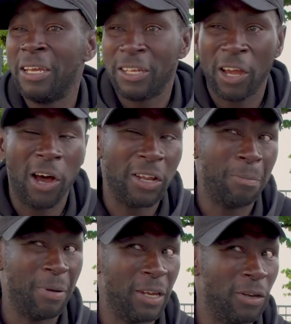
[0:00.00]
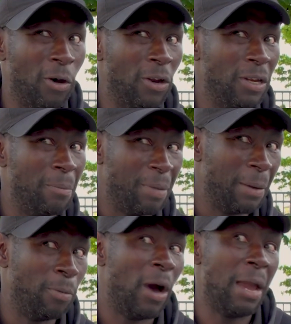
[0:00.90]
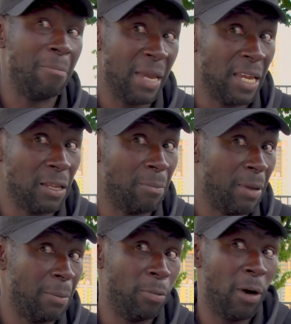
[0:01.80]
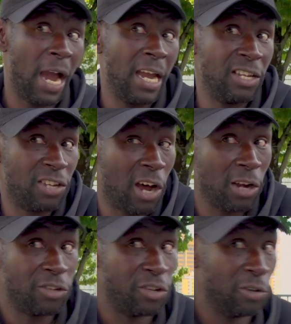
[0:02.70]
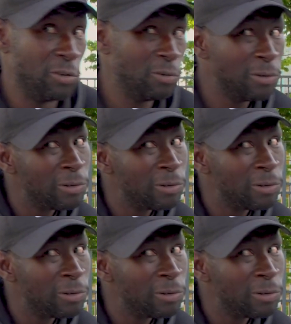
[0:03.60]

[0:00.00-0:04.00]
It's all dependent on the people I meet, the people I talk to.